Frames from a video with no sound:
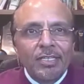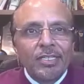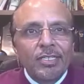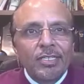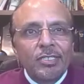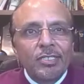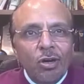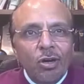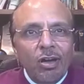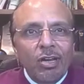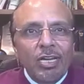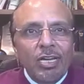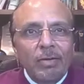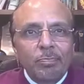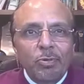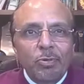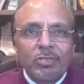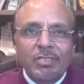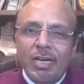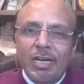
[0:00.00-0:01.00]
Your
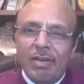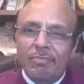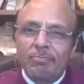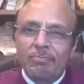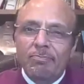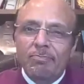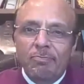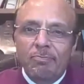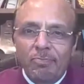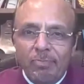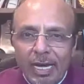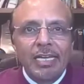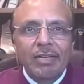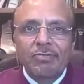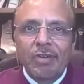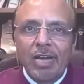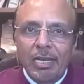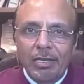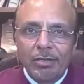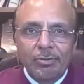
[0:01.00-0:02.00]
inputs are highly
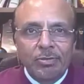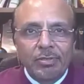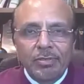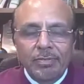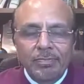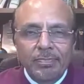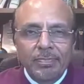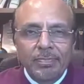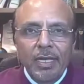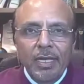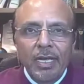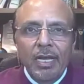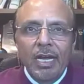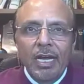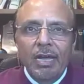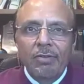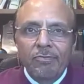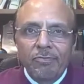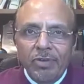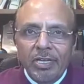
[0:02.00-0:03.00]
valued,
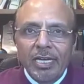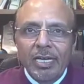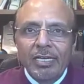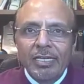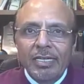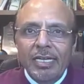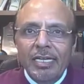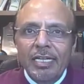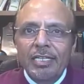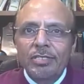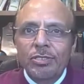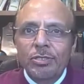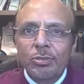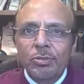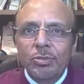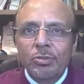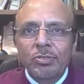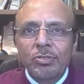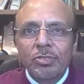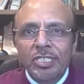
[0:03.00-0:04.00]
and we encourage you
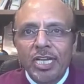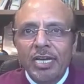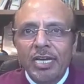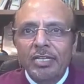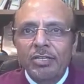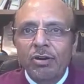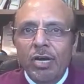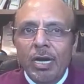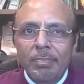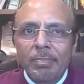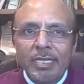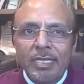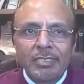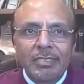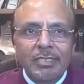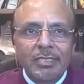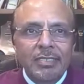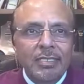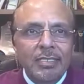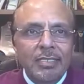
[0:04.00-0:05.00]
to share your
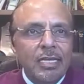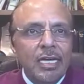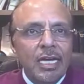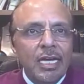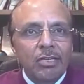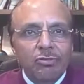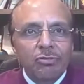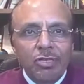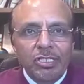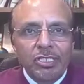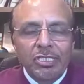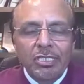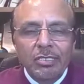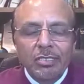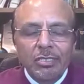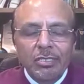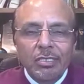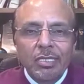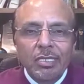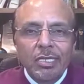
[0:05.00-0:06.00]
comments and
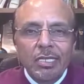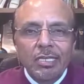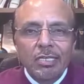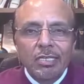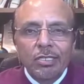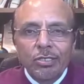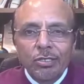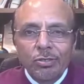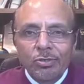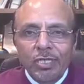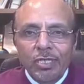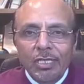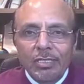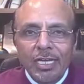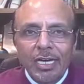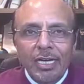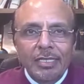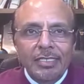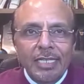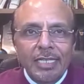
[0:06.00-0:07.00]
questions using
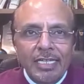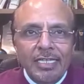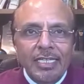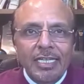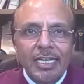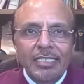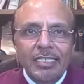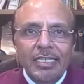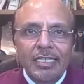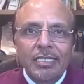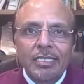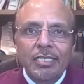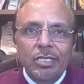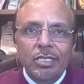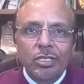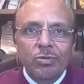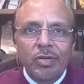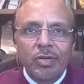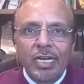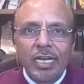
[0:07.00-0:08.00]
the dedicated
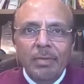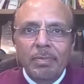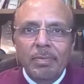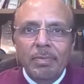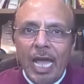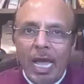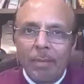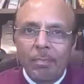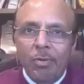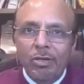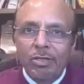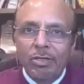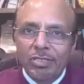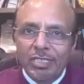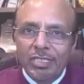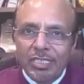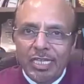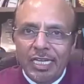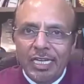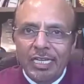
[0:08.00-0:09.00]
Q&A tab on your
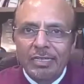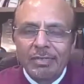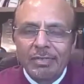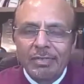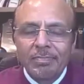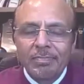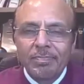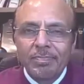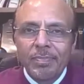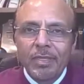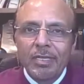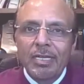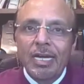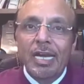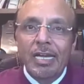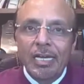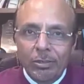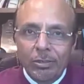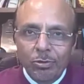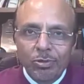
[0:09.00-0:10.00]
screen.
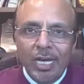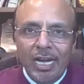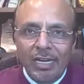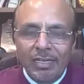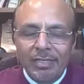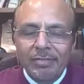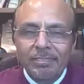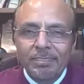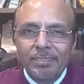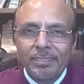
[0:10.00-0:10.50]
Kindly do that.